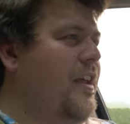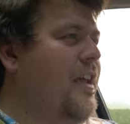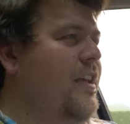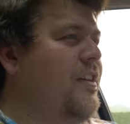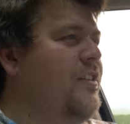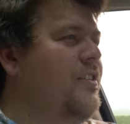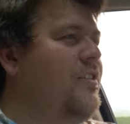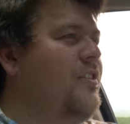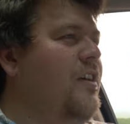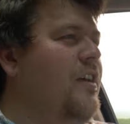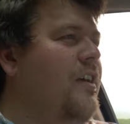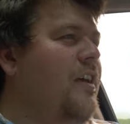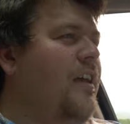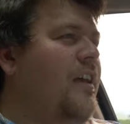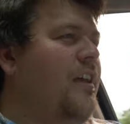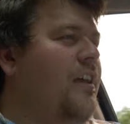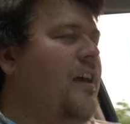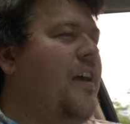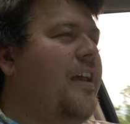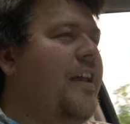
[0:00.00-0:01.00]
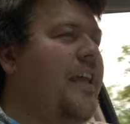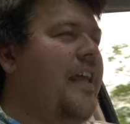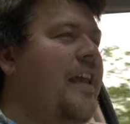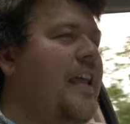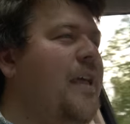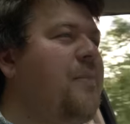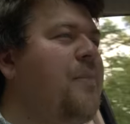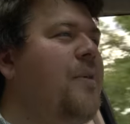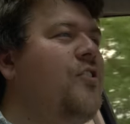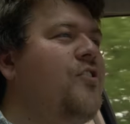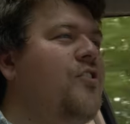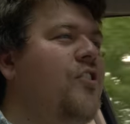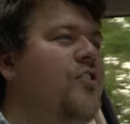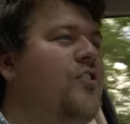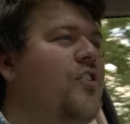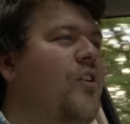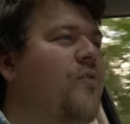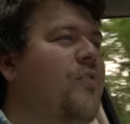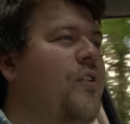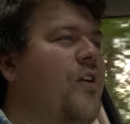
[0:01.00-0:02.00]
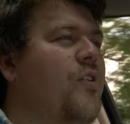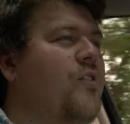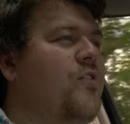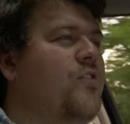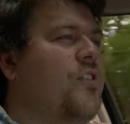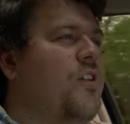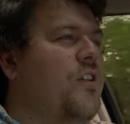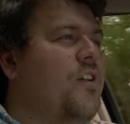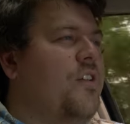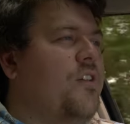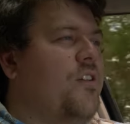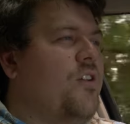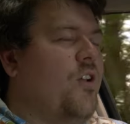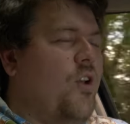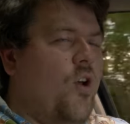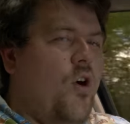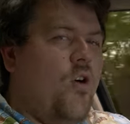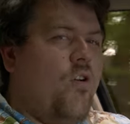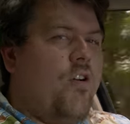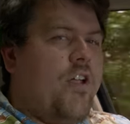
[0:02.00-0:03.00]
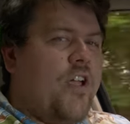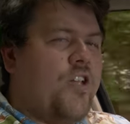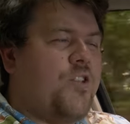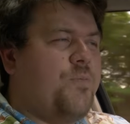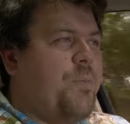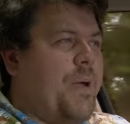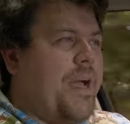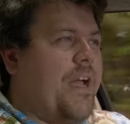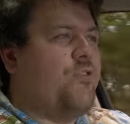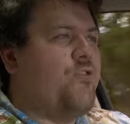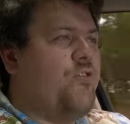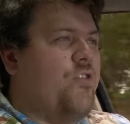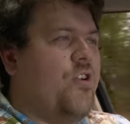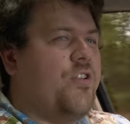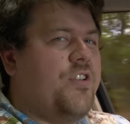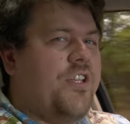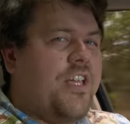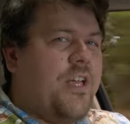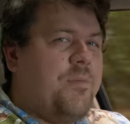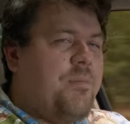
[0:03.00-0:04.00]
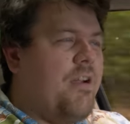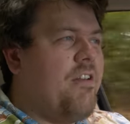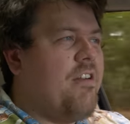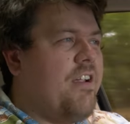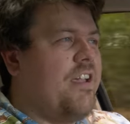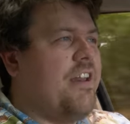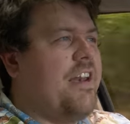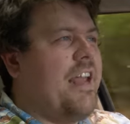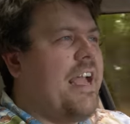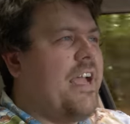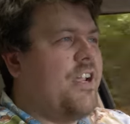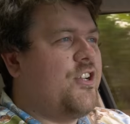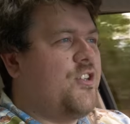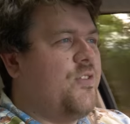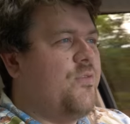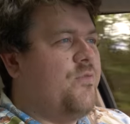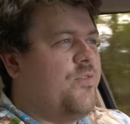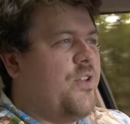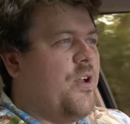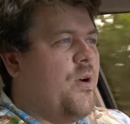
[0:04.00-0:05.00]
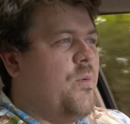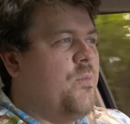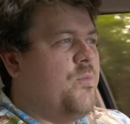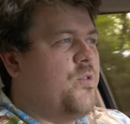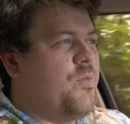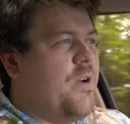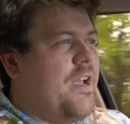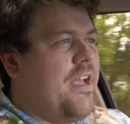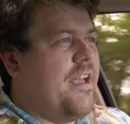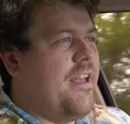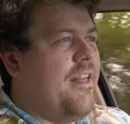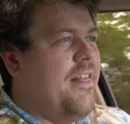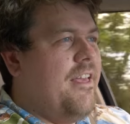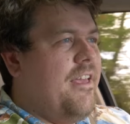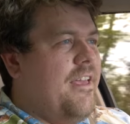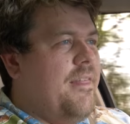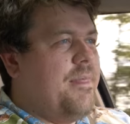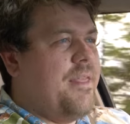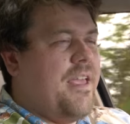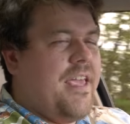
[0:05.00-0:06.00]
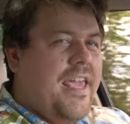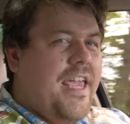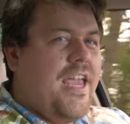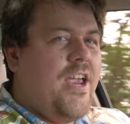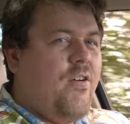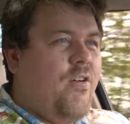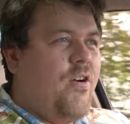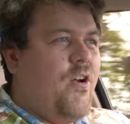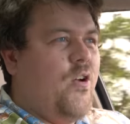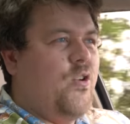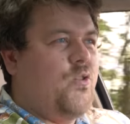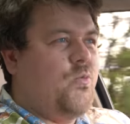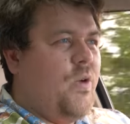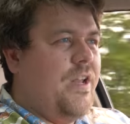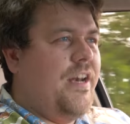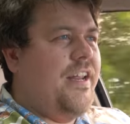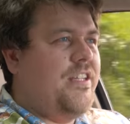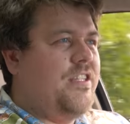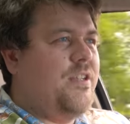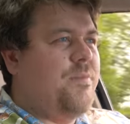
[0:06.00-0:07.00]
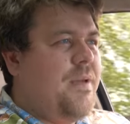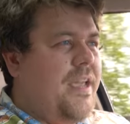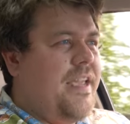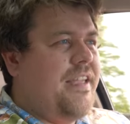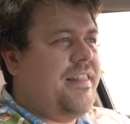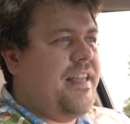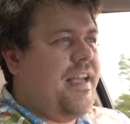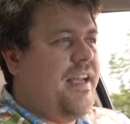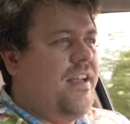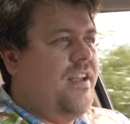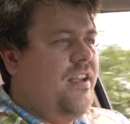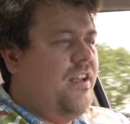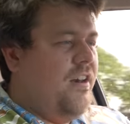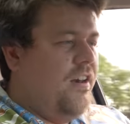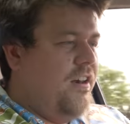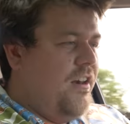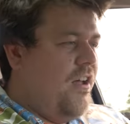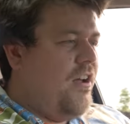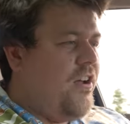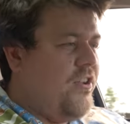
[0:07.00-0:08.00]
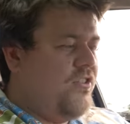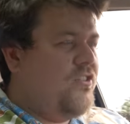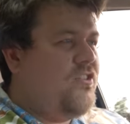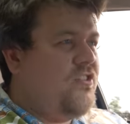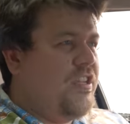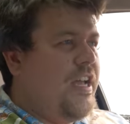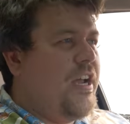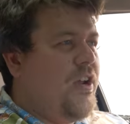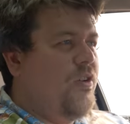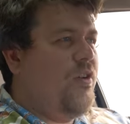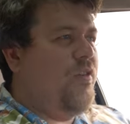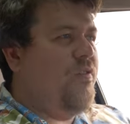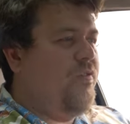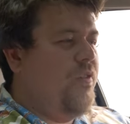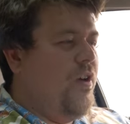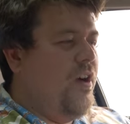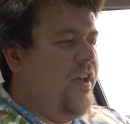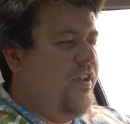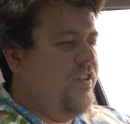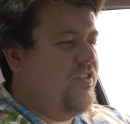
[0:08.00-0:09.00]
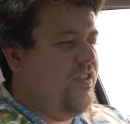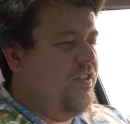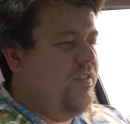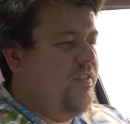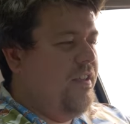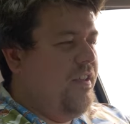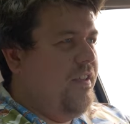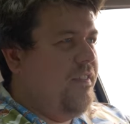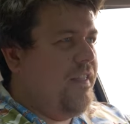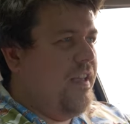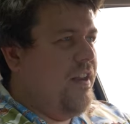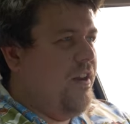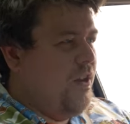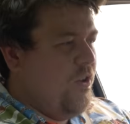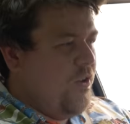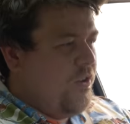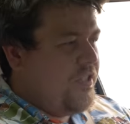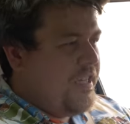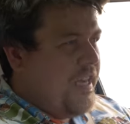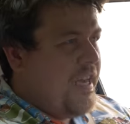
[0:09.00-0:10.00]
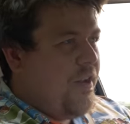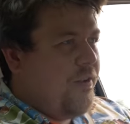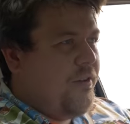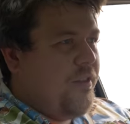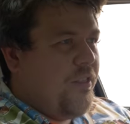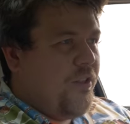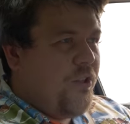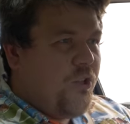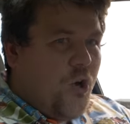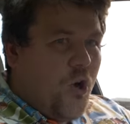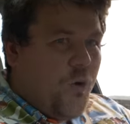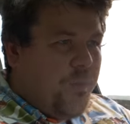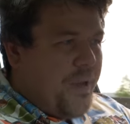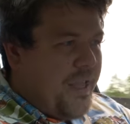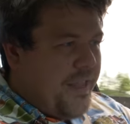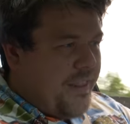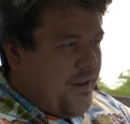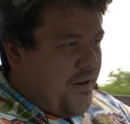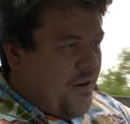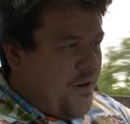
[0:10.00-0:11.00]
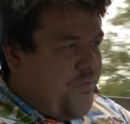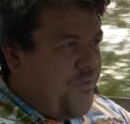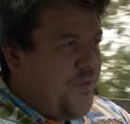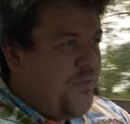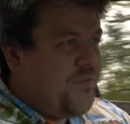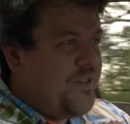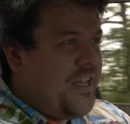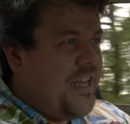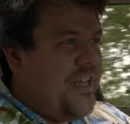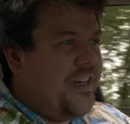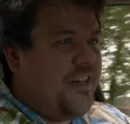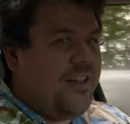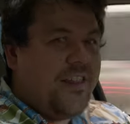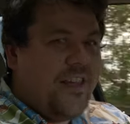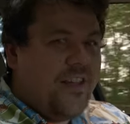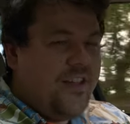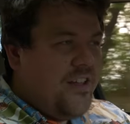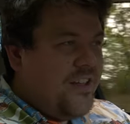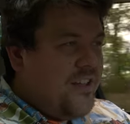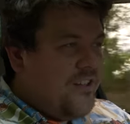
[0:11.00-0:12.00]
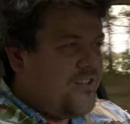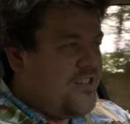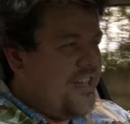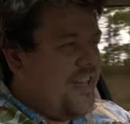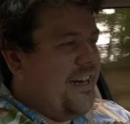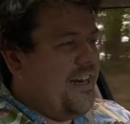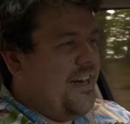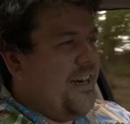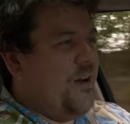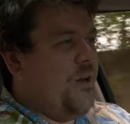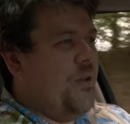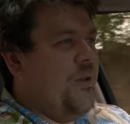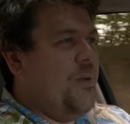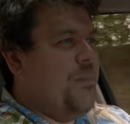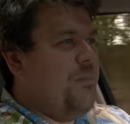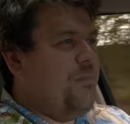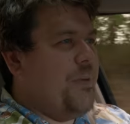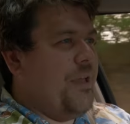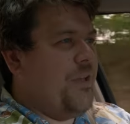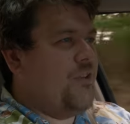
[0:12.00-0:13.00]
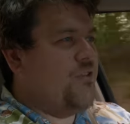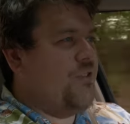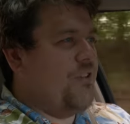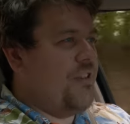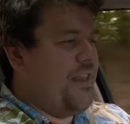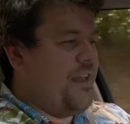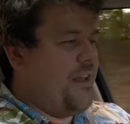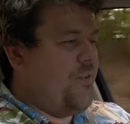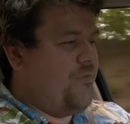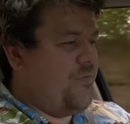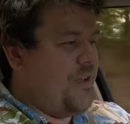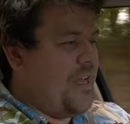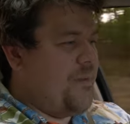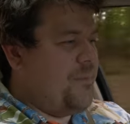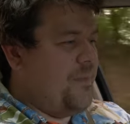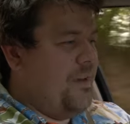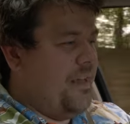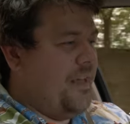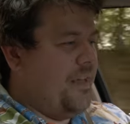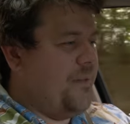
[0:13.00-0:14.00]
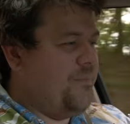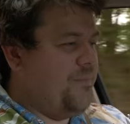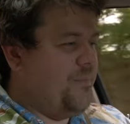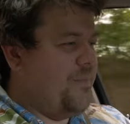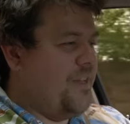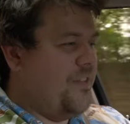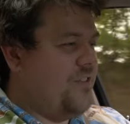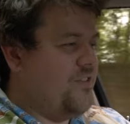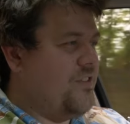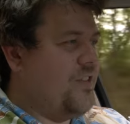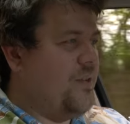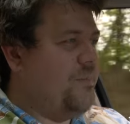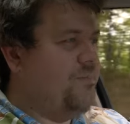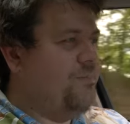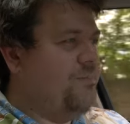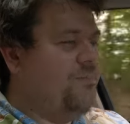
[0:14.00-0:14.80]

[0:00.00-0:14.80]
it and kind of get images of those glorious patriotic American action films where the heroes willing to make that last sacrifice and they look down at the cockpit of their F 15 and they see a little picture of their family. It's a